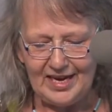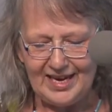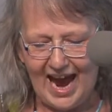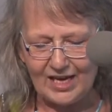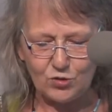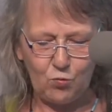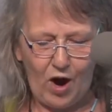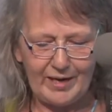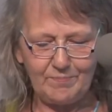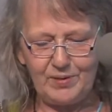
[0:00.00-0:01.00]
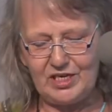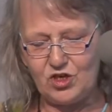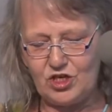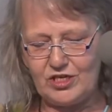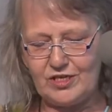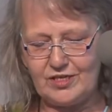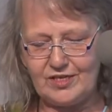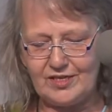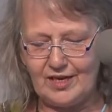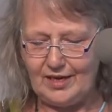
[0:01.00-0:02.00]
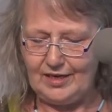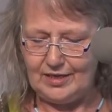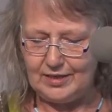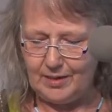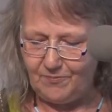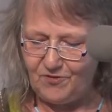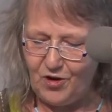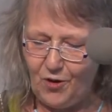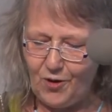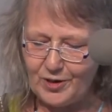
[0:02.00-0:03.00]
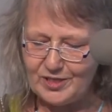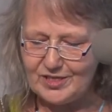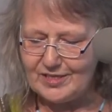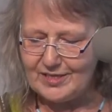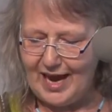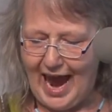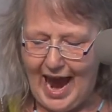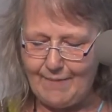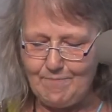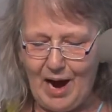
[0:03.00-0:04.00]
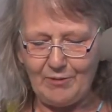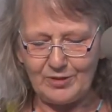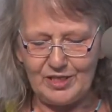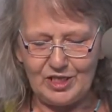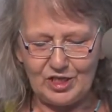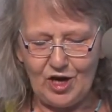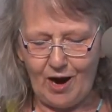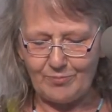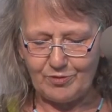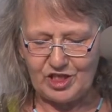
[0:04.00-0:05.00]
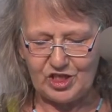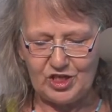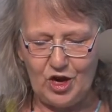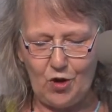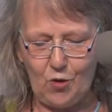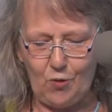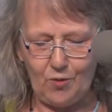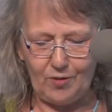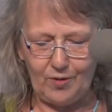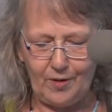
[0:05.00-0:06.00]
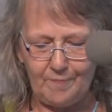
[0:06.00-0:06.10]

It has white beaches, deep fjords, and mountains topped with snow.